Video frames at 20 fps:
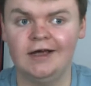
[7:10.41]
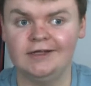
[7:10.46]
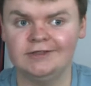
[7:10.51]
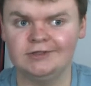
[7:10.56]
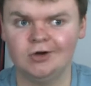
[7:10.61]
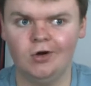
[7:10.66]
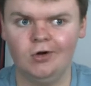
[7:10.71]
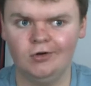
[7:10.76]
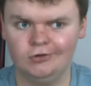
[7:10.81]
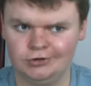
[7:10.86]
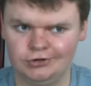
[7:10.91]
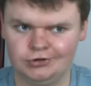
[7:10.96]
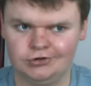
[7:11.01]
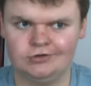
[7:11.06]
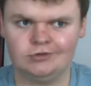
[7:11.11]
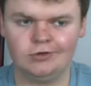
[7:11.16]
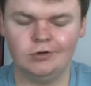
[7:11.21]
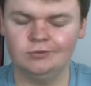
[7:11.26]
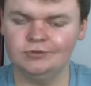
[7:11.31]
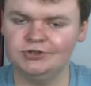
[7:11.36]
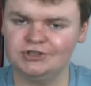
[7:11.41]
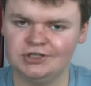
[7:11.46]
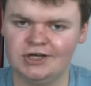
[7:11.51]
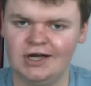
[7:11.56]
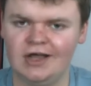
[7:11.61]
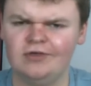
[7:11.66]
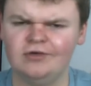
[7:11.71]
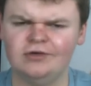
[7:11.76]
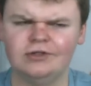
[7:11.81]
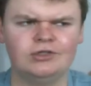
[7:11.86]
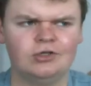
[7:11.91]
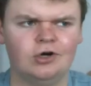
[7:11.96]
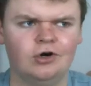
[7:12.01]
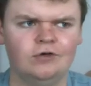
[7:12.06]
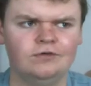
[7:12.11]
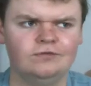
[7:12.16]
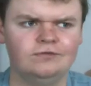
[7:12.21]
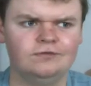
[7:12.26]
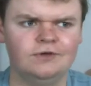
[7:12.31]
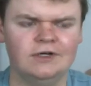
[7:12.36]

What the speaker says: it's all just comes together as sort of